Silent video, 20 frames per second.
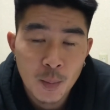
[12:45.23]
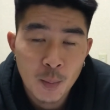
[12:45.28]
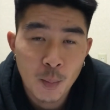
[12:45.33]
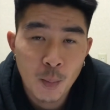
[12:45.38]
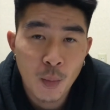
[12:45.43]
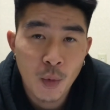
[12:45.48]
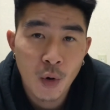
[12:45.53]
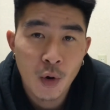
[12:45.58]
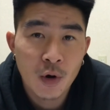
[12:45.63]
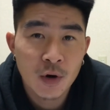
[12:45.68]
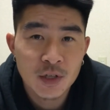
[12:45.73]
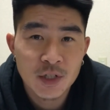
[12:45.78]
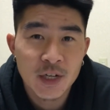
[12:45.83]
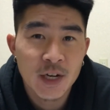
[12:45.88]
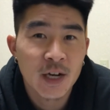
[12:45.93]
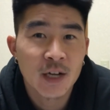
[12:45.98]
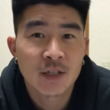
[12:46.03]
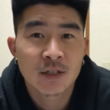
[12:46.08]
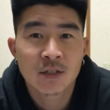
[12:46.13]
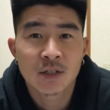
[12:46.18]
more
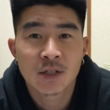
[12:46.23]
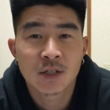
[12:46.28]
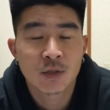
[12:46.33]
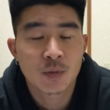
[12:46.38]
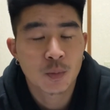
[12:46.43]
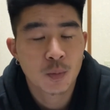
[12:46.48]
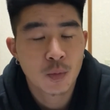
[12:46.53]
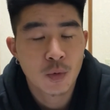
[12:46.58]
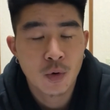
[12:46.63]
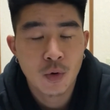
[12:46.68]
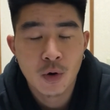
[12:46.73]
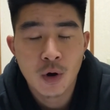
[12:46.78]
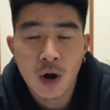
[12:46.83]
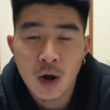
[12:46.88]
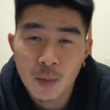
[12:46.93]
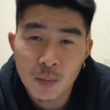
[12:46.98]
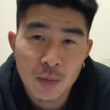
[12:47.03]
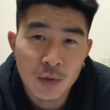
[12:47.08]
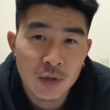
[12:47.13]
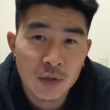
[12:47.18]
chances, more
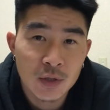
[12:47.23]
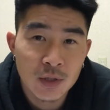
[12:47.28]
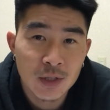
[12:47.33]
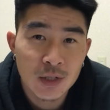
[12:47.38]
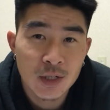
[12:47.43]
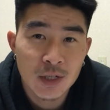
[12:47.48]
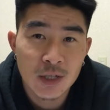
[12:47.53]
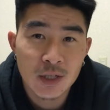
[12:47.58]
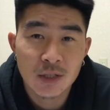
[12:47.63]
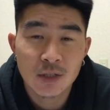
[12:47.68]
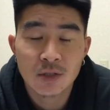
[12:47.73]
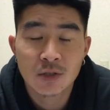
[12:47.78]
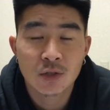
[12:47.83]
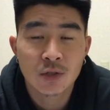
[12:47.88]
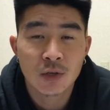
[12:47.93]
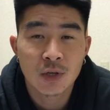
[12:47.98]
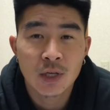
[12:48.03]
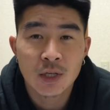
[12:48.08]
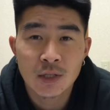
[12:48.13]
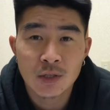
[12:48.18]
opportunities
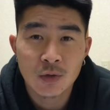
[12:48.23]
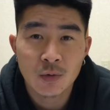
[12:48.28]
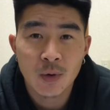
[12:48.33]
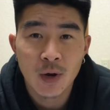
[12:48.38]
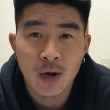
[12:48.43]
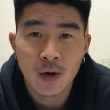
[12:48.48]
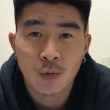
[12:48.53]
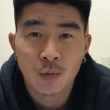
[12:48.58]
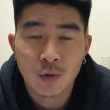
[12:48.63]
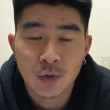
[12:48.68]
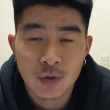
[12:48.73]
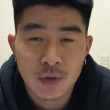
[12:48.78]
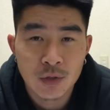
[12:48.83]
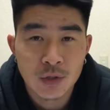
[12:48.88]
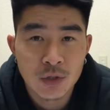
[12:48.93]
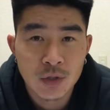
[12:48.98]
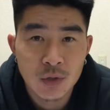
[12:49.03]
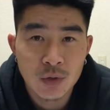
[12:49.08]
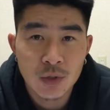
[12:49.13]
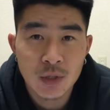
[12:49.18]
to interact with your
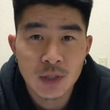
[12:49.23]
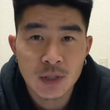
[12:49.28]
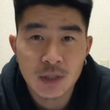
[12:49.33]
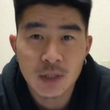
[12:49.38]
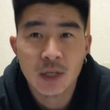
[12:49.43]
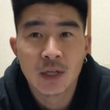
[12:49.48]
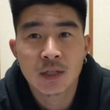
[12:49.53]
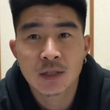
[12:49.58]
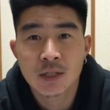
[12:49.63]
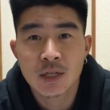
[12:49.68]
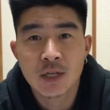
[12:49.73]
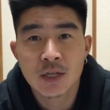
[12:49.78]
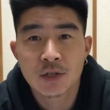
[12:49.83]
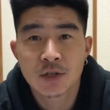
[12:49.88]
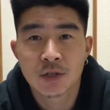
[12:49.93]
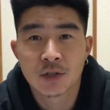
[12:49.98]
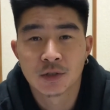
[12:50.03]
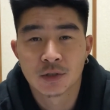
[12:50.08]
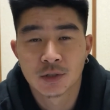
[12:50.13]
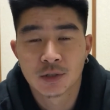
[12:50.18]
students and
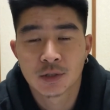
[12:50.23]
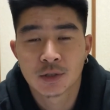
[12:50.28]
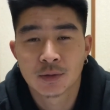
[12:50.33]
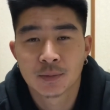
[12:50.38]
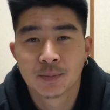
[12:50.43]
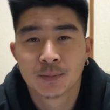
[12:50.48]
teachers.